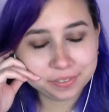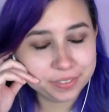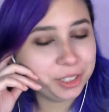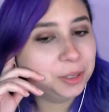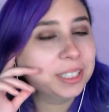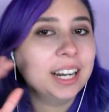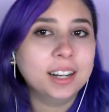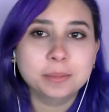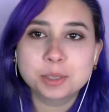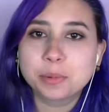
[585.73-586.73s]
a few
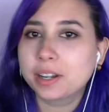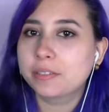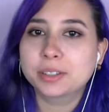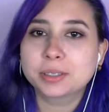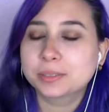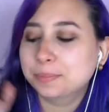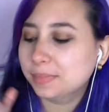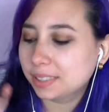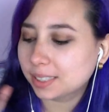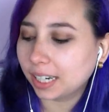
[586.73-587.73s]
times whenever
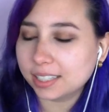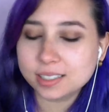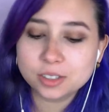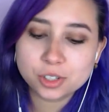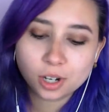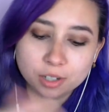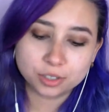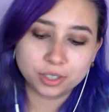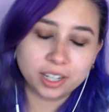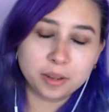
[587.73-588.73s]
Sky's gonna talk
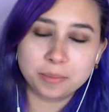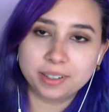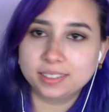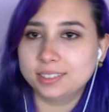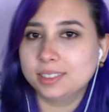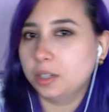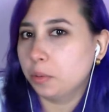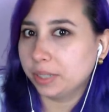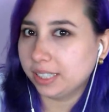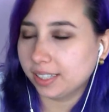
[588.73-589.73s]
to him and, you know,
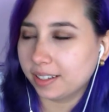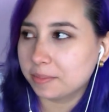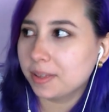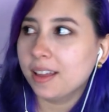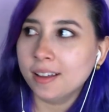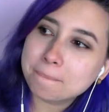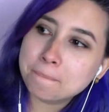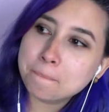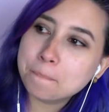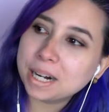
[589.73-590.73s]
we need him.
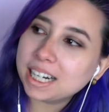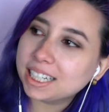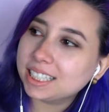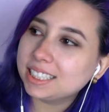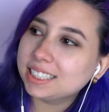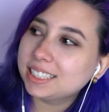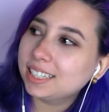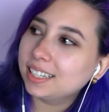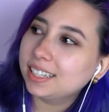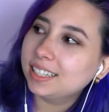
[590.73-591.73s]
But
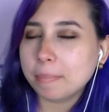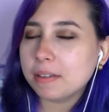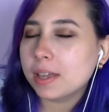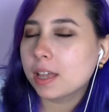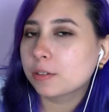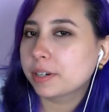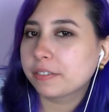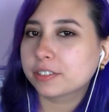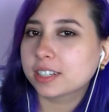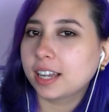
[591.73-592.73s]
maybe I already
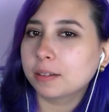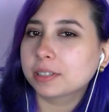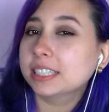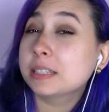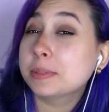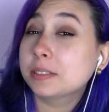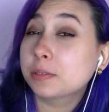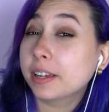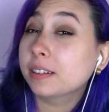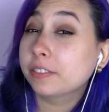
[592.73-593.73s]
forgot what his
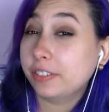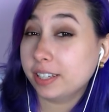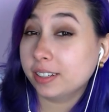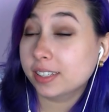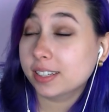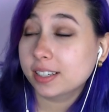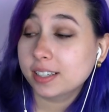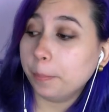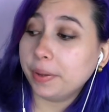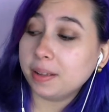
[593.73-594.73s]
betrayal felt.
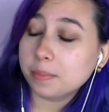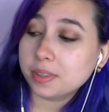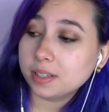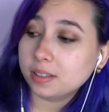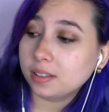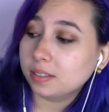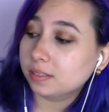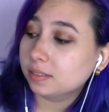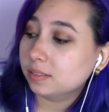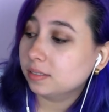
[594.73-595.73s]
But I'm
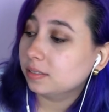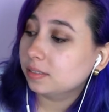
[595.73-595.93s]
thinking